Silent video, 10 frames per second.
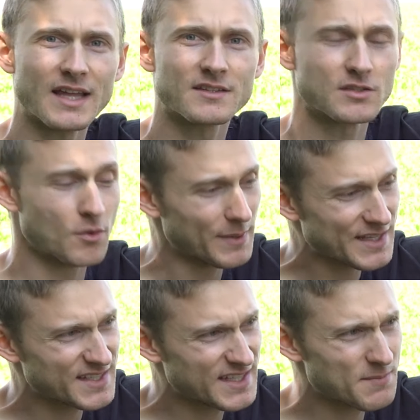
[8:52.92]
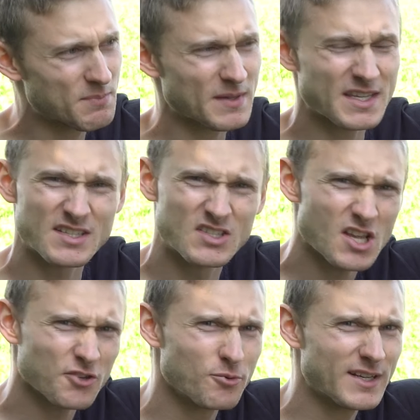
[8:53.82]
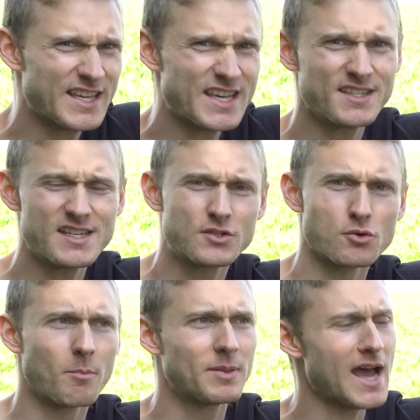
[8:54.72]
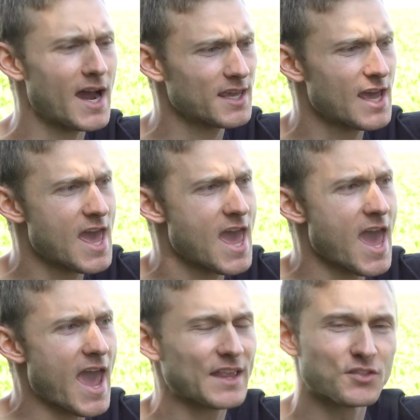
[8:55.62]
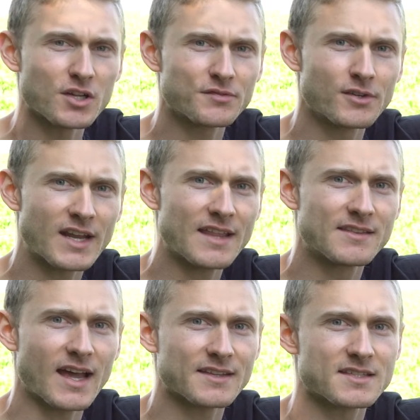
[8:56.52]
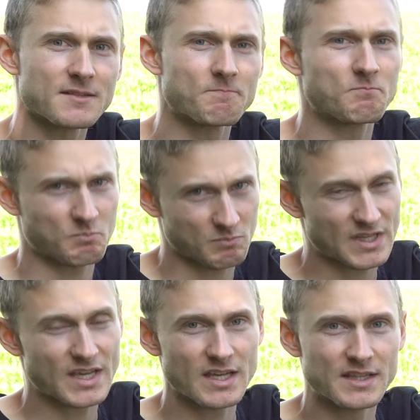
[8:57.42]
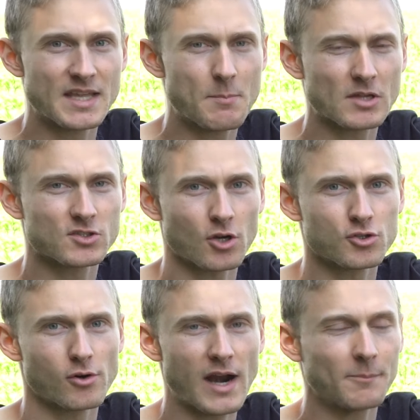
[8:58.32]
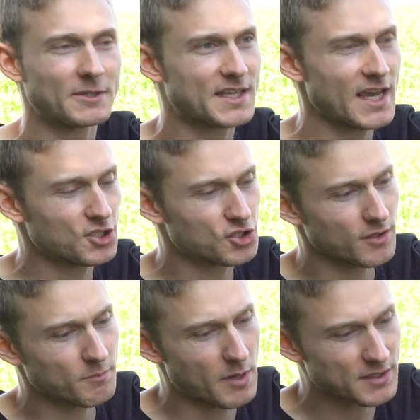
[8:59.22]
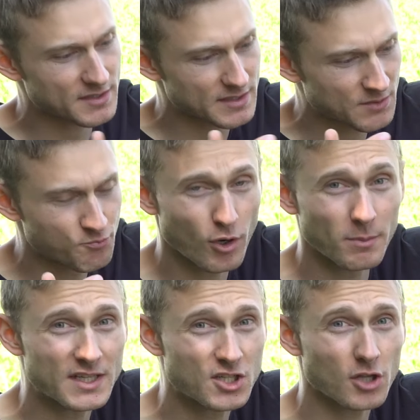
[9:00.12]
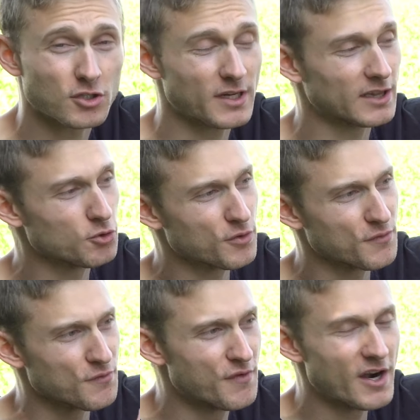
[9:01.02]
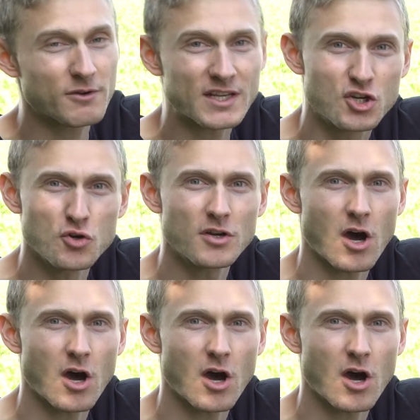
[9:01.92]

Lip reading: that the plasti-dip is not really easy to apply, and don't forget that it depends on your application, but it's probably not gonna look very good